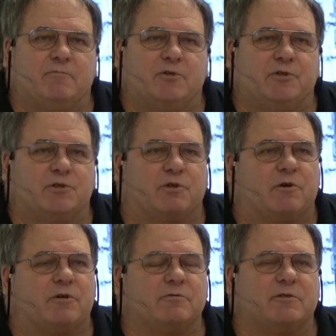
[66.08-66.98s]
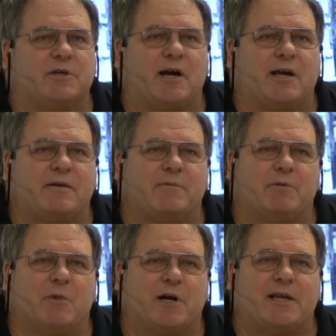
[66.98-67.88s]
use our own time
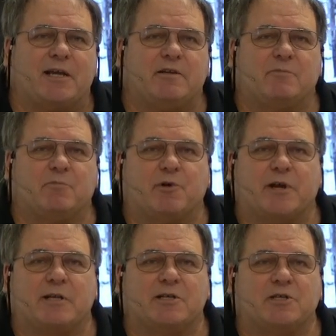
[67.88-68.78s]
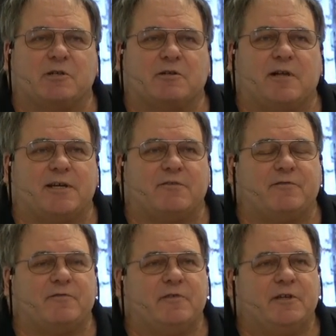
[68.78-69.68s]
and money to bring this to life.